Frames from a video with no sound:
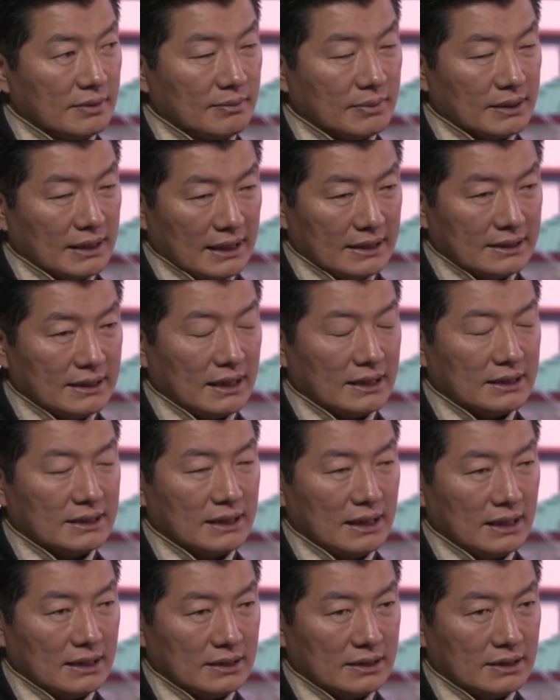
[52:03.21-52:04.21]
Because as I
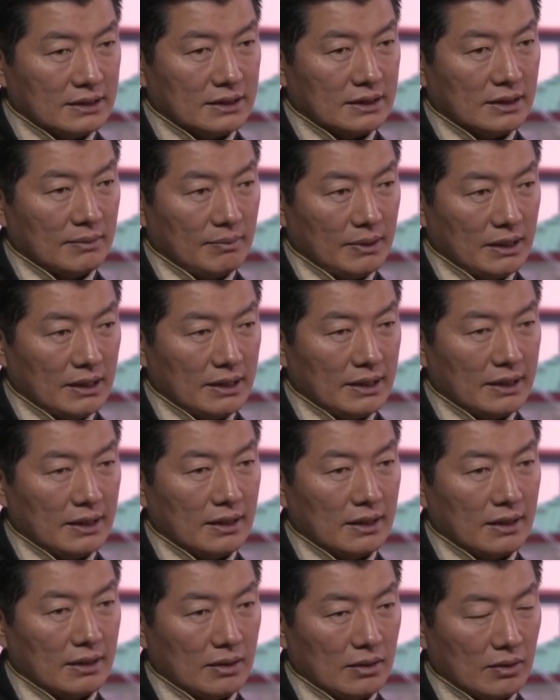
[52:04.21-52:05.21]
said, the
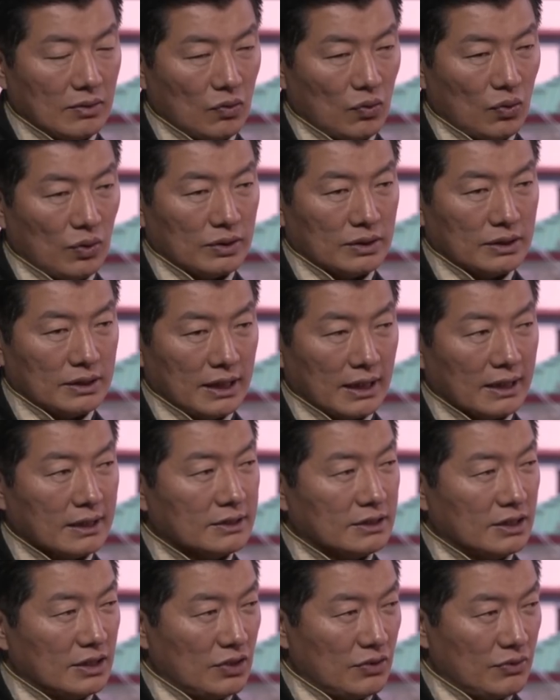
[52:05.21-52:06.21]
millennial or the younger
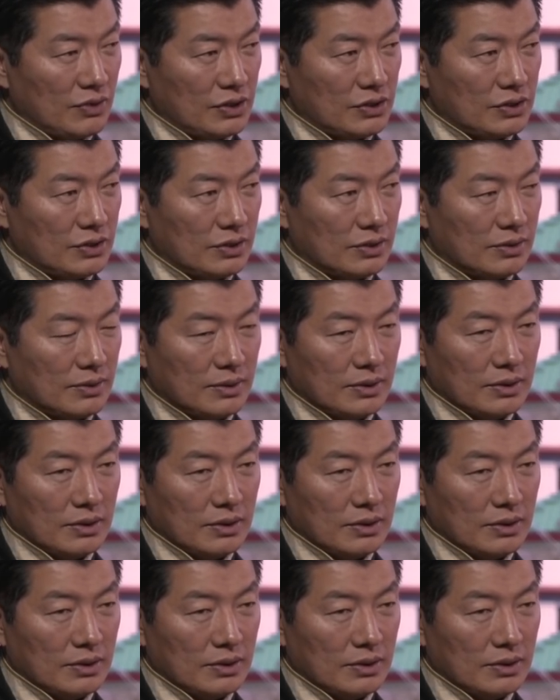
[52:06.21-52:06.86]
generation